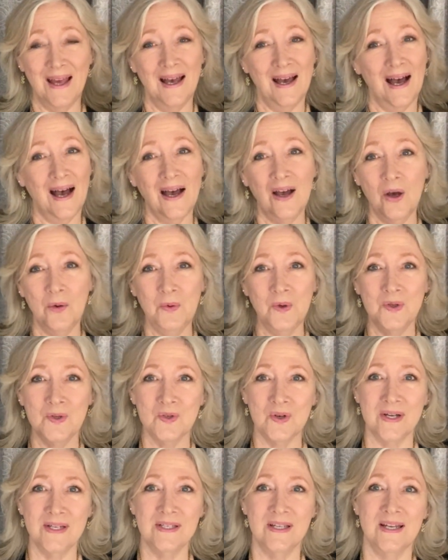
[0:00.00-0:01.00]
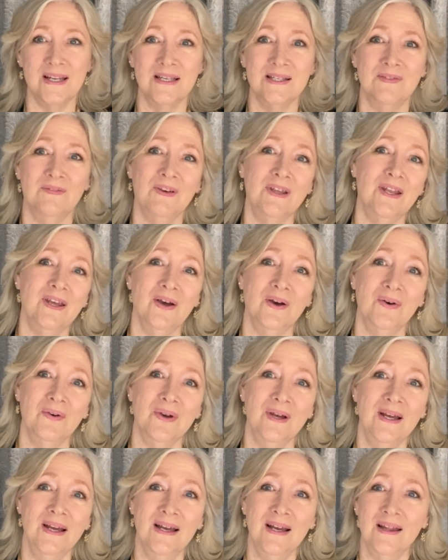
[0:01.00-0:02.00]
I hope you enjoyed today's video.
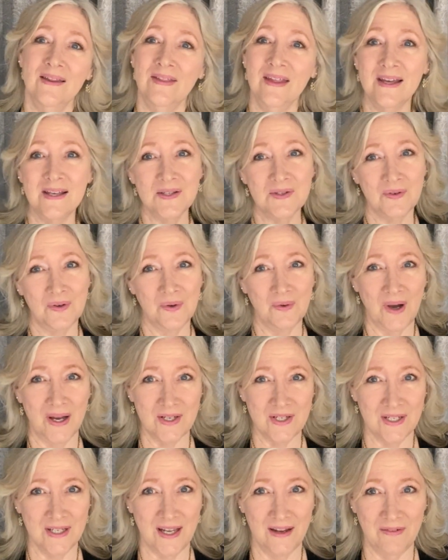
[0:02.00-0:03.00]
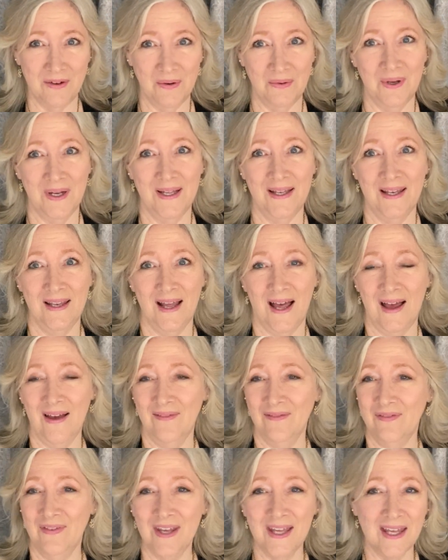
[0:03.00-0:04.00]
Thanks for watching, everyone.
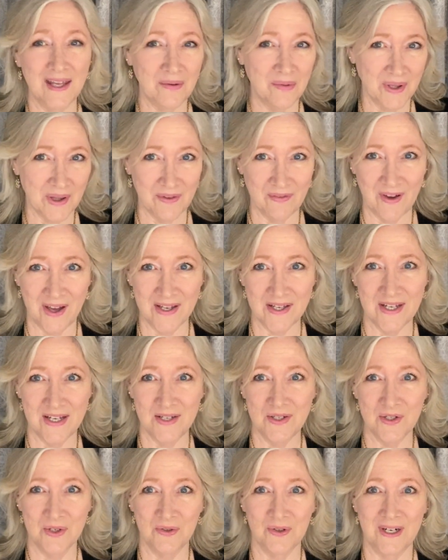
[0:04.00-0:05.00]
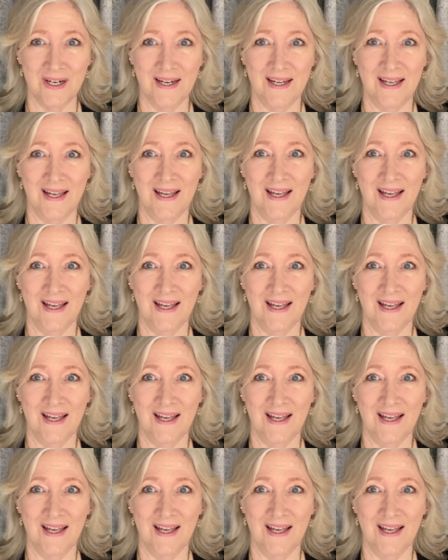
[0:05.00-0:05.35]
I'm Vicki with Avante Jewellery,